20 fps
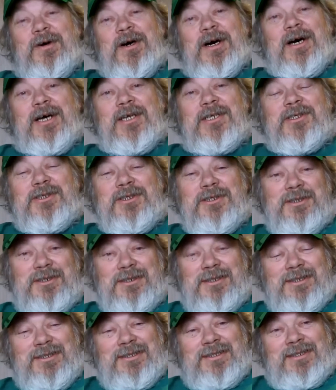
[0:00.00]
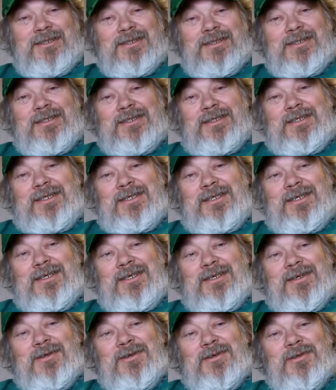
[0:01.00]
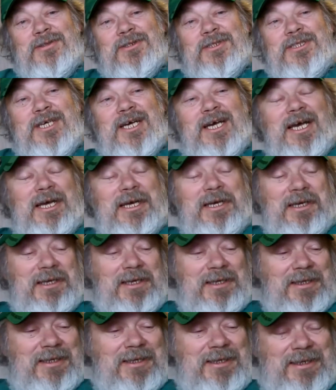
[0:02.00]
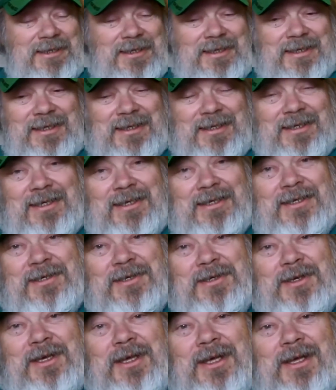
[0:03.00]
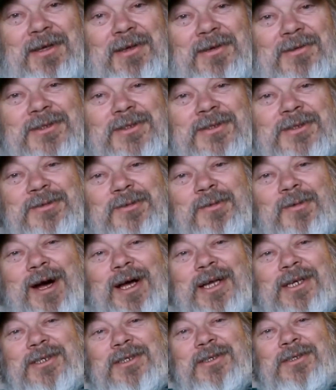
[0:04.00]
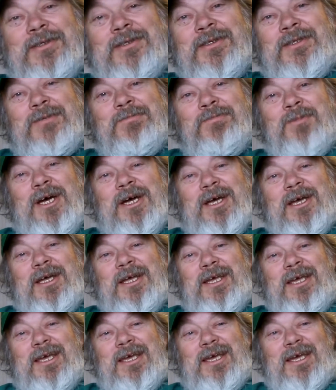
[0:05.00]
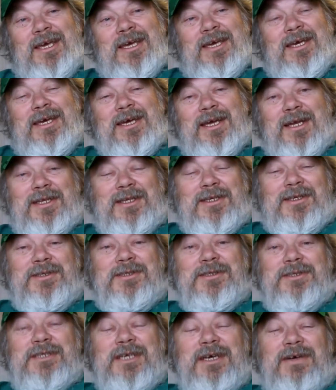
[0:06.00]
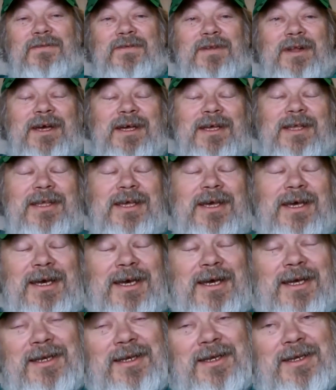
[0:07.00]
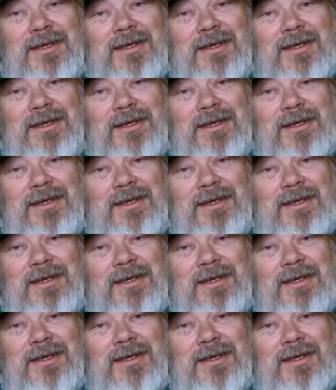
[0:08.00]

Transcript: watch. Of course, uh, I also watched the bucket get kicked and stuff like that.